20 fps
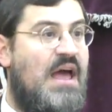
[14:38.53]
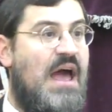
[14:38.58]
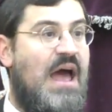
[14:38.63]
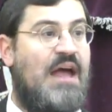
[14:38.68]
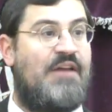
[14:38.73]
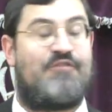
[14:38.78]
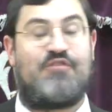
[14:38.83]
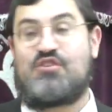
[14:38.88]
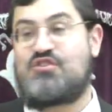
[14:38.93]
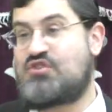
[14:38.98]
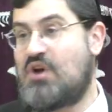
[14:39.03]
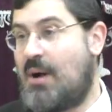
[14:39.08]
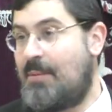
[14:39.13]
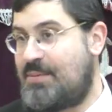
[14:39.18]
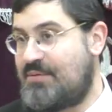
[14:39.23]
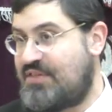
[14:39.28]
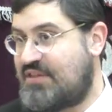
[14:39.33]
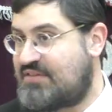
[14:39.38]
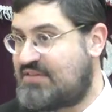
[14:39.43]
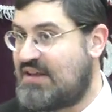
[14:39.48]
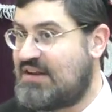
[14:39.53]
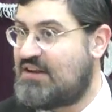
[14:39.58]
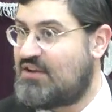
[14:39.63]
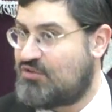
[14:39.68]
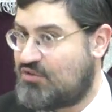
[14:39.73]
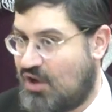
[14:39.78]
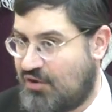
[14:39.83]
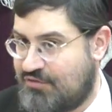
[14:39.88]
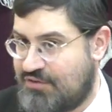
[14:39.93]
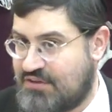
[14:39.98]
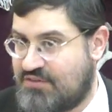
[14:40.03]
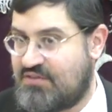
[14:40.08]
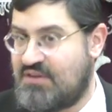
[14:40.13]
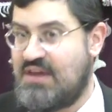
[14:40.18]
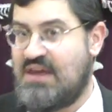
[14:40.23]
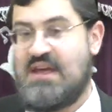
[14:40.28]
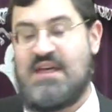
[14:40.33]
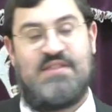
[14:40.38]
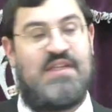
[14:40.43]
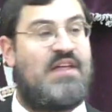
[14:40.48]
and for example the Tilla David,
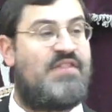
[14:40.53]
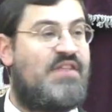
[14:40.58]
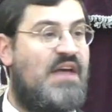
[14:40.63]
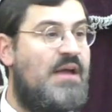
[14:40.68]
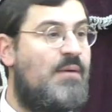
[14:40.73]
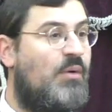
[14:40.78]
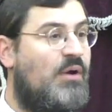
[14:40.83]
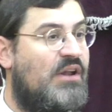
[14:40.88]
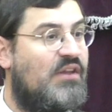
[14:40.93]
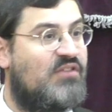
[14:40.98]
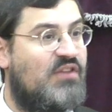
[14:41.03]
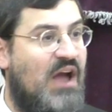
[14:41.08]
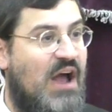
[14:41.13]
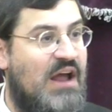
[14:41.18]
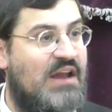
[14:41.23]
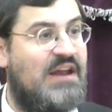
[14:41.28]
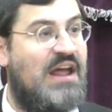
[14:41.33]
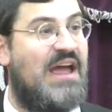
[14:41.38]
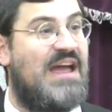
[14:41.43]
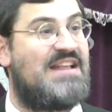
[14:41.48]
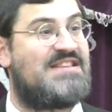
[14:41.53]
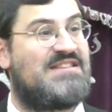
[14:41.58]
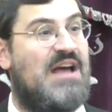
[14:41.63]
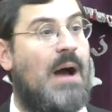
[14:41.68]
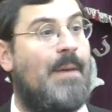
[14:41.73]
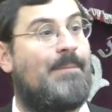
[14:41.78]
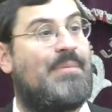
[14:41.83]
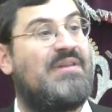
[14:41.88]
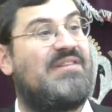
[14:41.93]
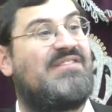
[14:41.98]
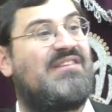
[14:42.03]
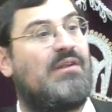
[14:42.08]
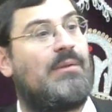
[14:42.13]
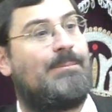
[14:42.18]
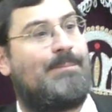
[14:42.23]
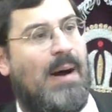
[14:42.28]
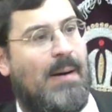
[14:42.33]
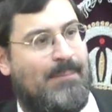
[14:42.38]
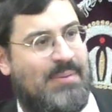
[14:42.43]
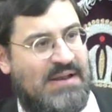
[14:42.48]
that they want to time it's up until
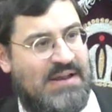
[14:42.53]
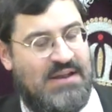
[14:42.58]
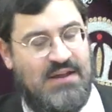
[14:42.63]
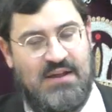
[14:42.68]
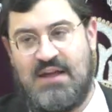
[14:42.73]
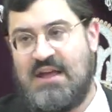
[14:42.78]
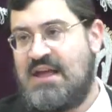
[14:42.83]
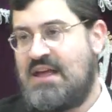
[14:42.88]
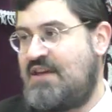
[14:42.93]
bubbling.